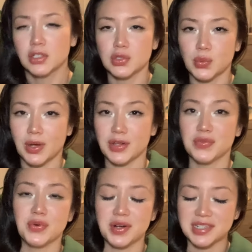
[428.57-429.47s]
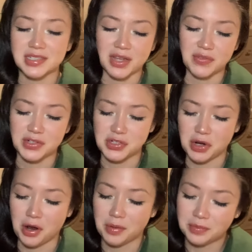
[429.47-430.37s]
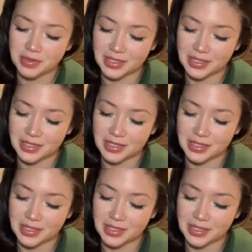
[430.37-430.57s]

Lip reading: 24/7 job.